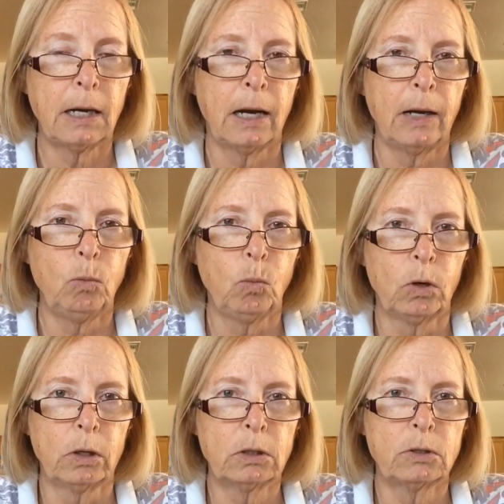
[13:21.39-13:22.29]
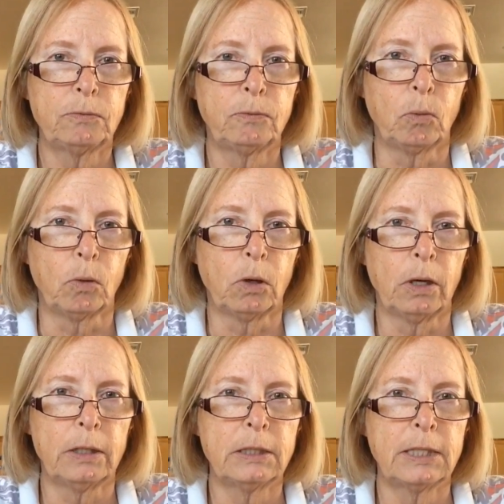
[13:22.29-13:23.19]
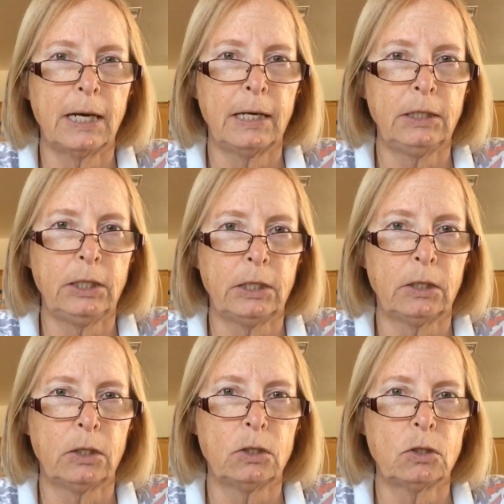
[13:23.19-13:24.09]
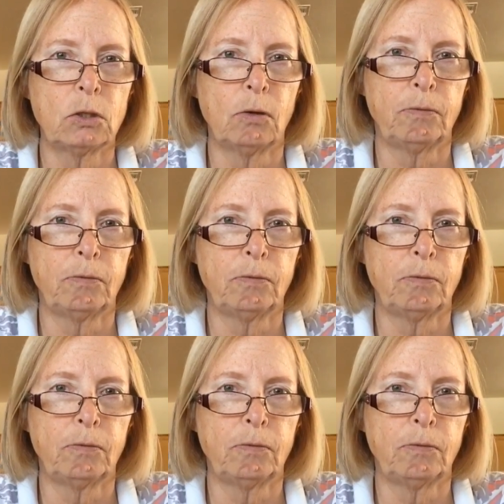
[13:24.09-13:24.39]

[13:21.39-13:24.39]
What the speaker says: I worked for 10 years